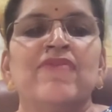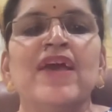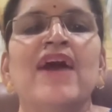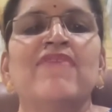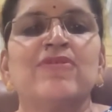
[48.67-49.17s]

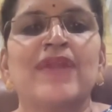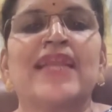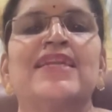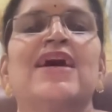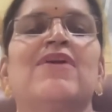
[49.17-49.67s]
we have to
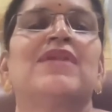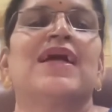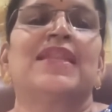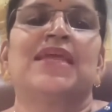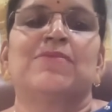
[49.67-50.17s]
write down
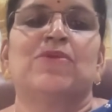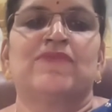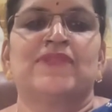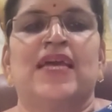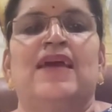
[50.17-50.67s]
our name
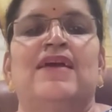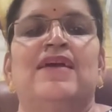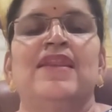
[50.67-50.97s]
over there.